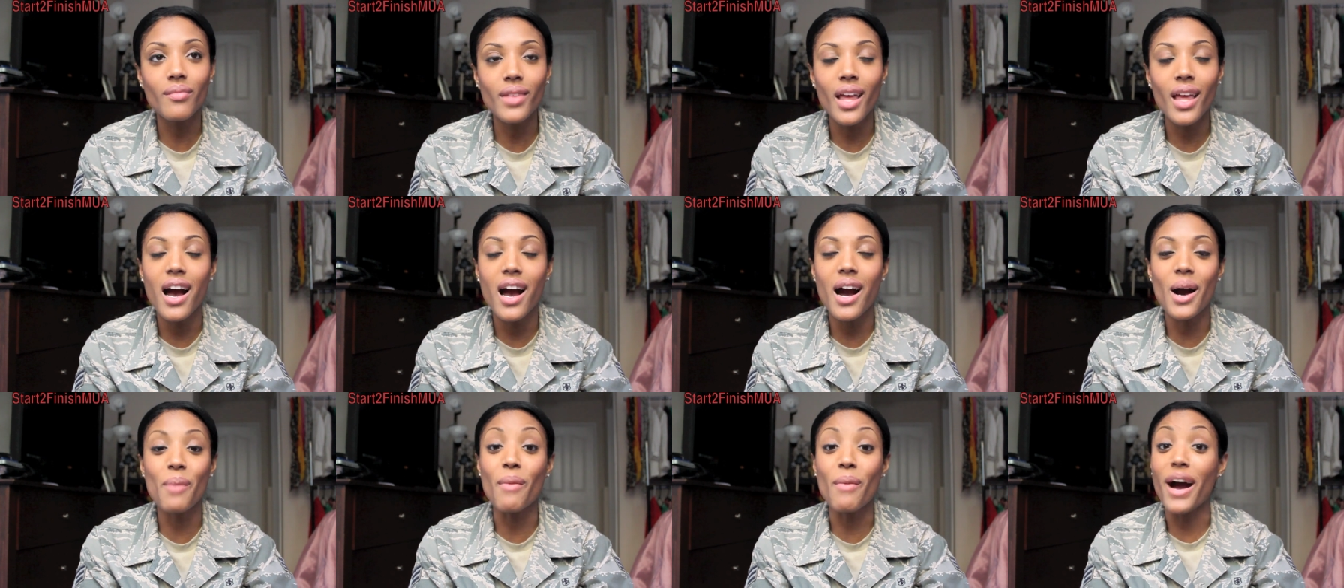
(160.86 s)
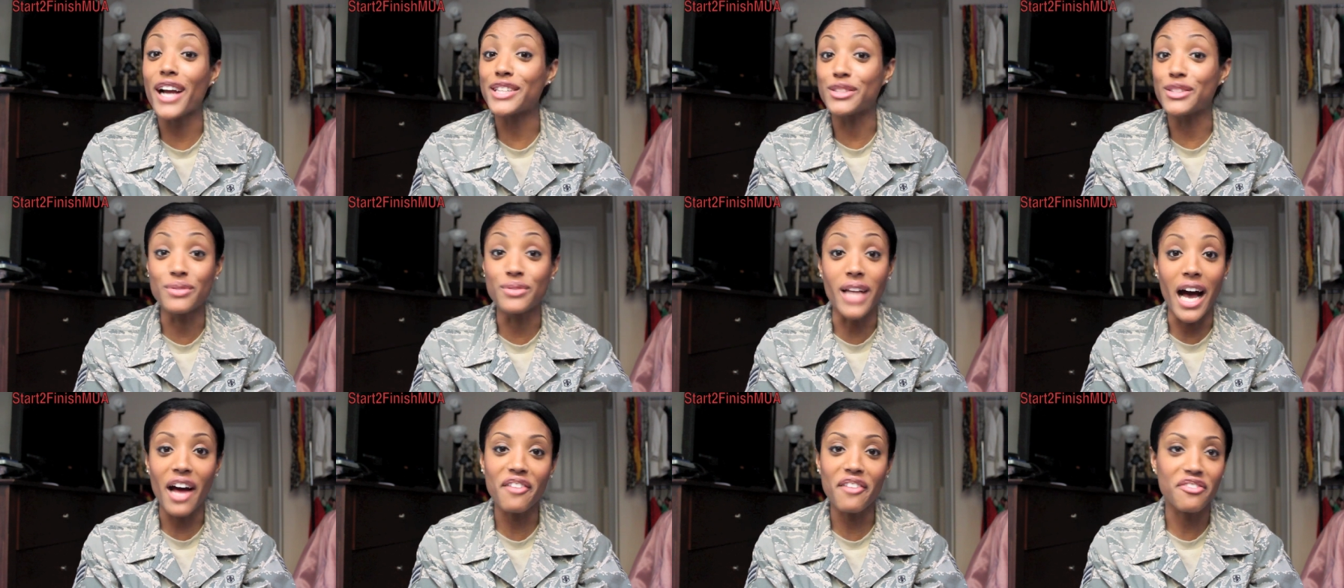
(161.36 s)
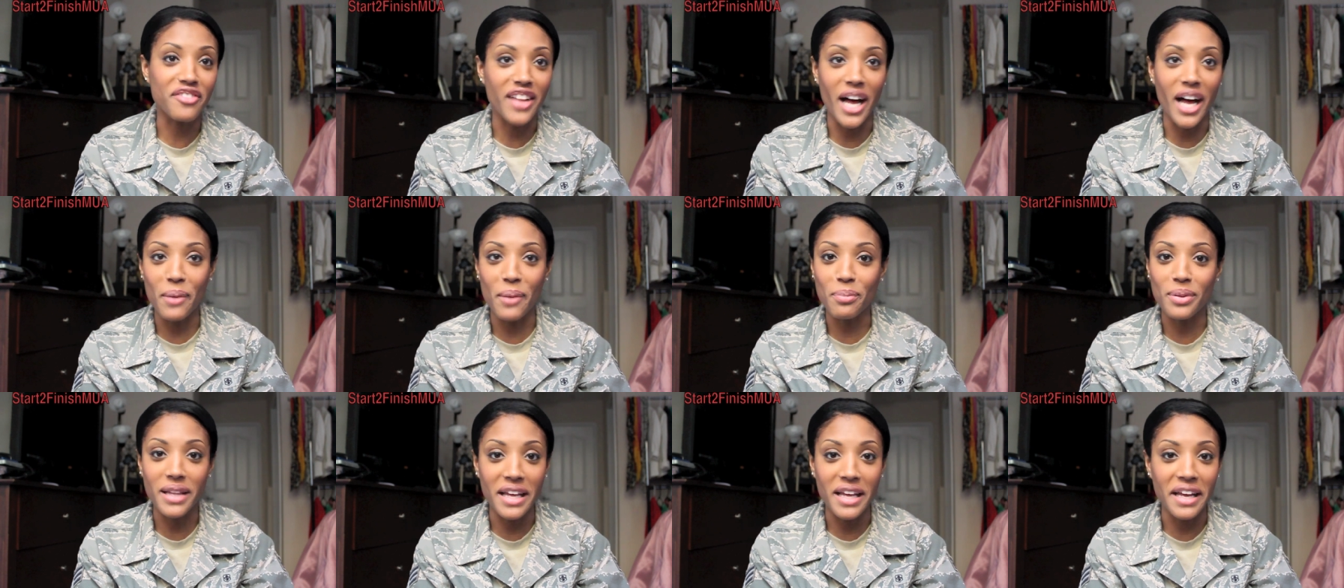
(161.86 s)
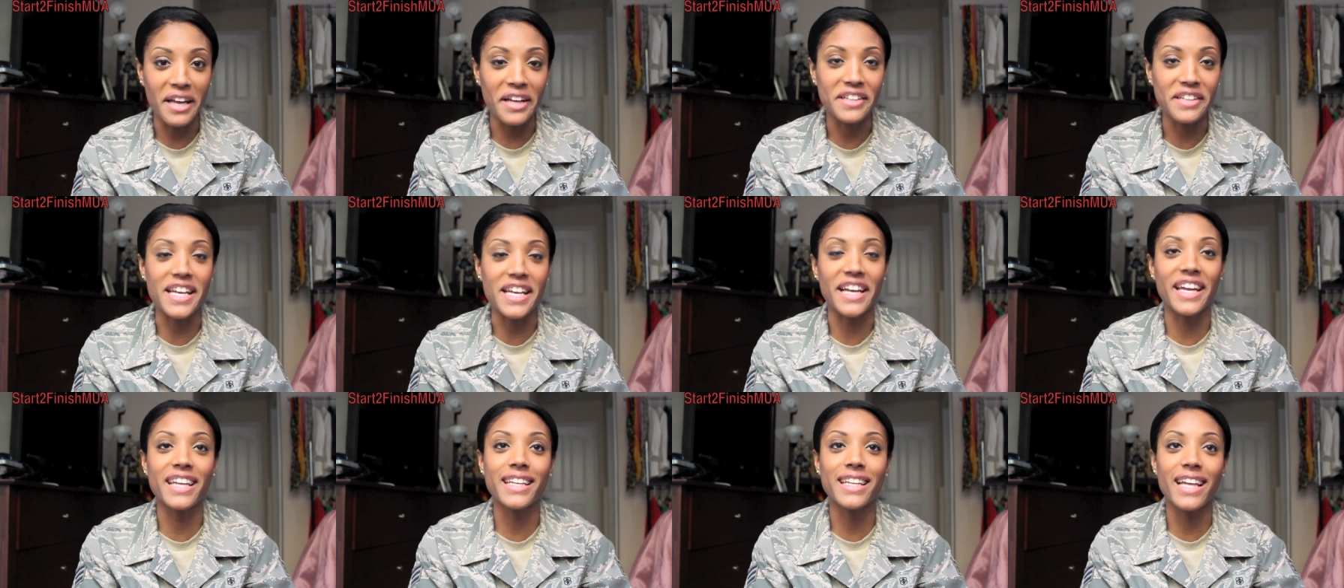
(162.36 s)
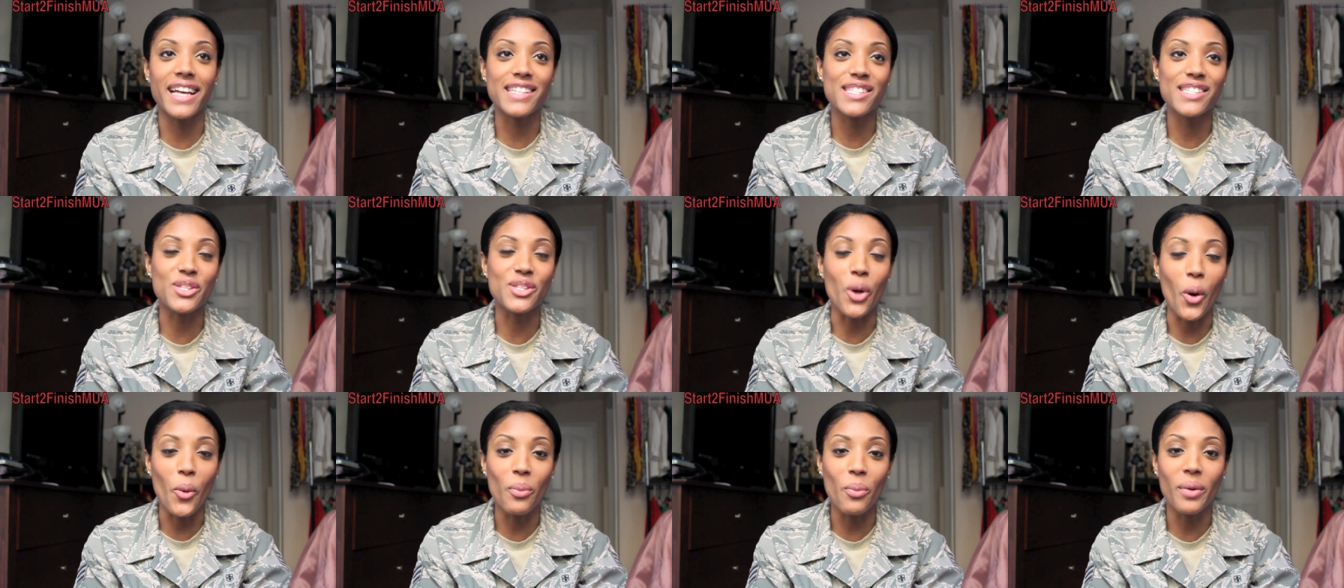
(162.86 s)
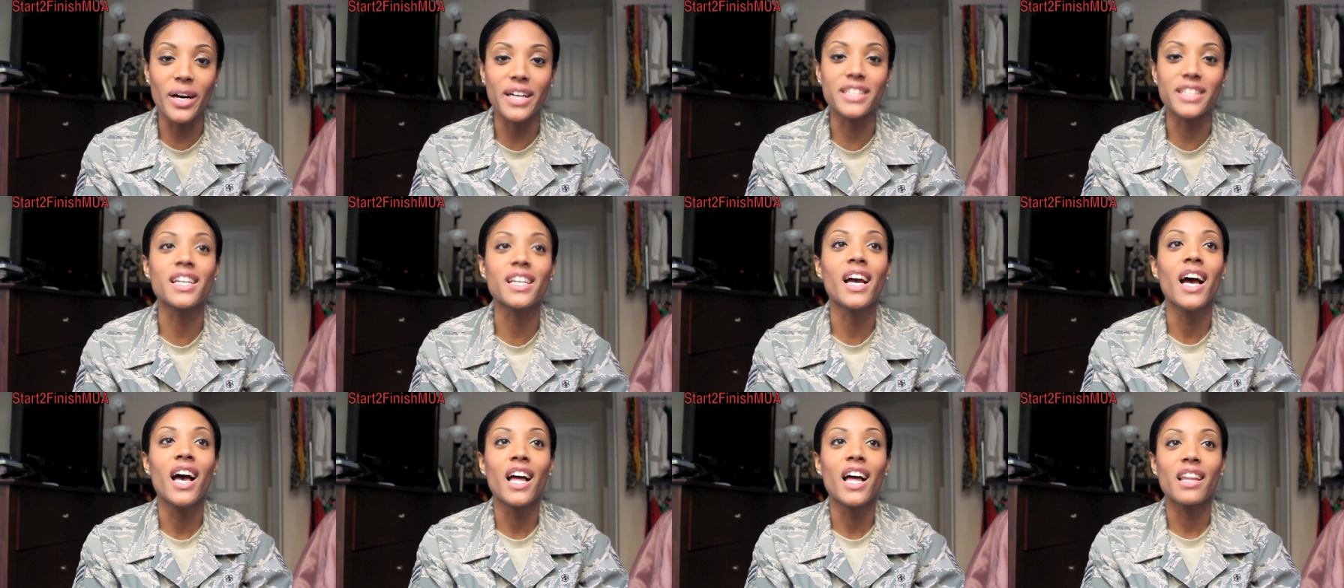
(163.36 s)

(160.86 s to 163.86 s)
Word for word: I do not fly planes. I get that so much.